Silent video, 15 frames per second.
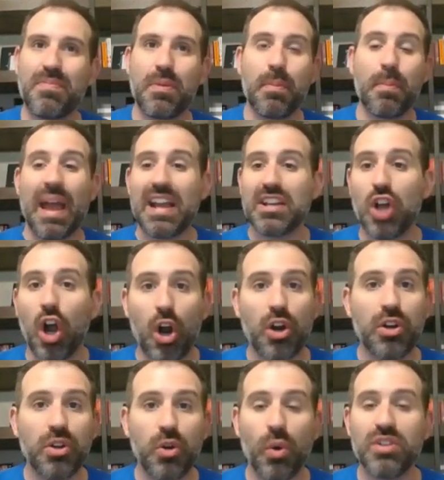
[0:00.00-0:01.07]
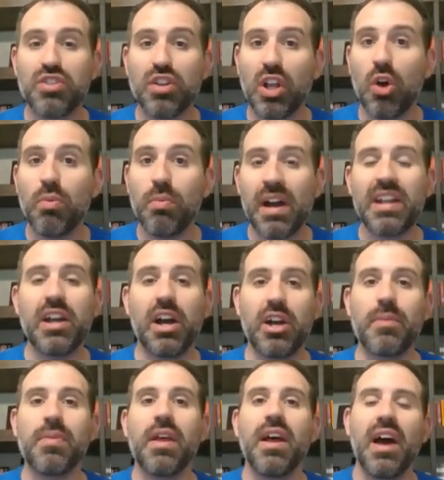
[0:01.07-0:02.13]
banks aren't going to loan money on
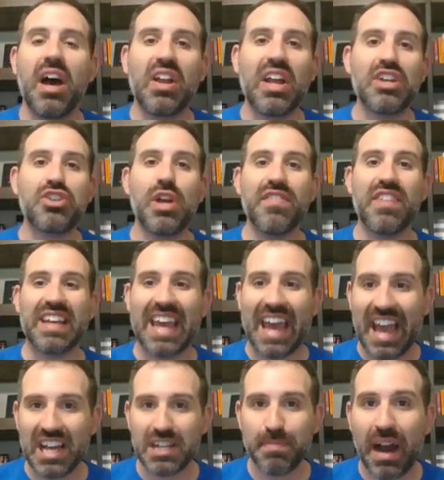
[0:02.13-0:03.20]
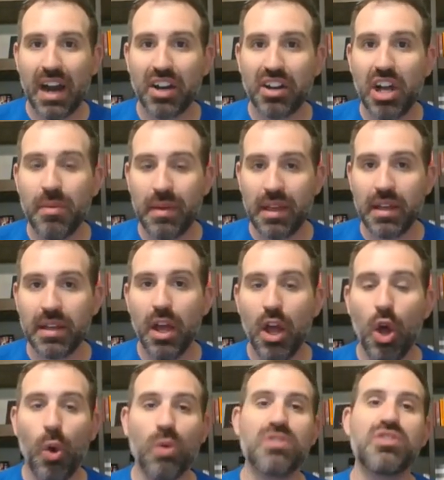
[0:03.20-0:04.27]
them unless you have a cash buyer come in
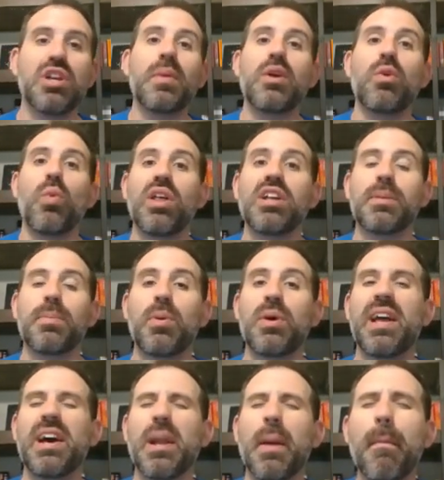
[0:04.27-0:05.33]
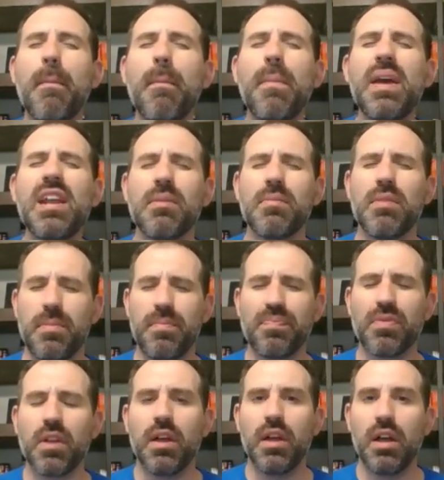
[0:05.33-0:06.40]
or somebody willing to put down a minimum
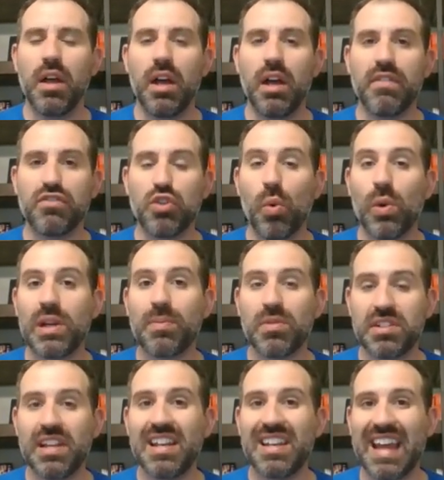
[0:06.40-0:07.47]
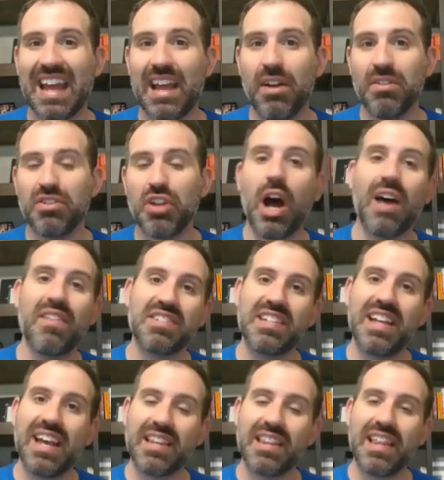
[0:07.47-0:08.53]
of 20% down to
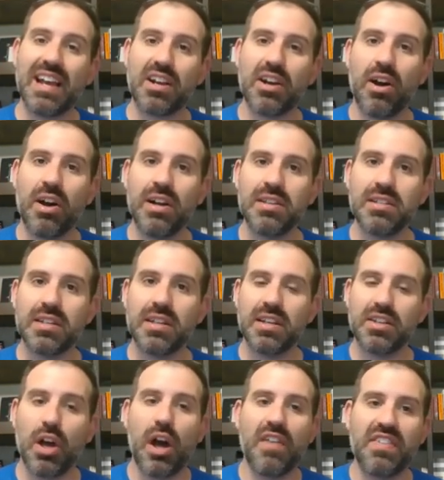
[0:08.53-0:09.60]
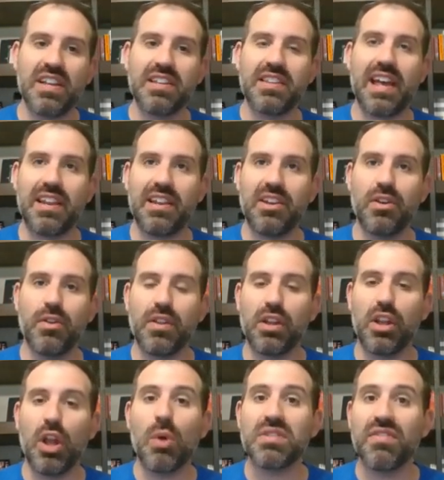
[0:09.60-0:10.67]
offset that cost, to offset that the
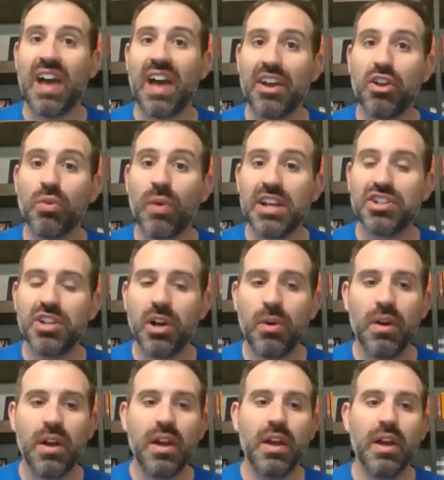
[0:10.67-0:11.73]
loan to value ratio.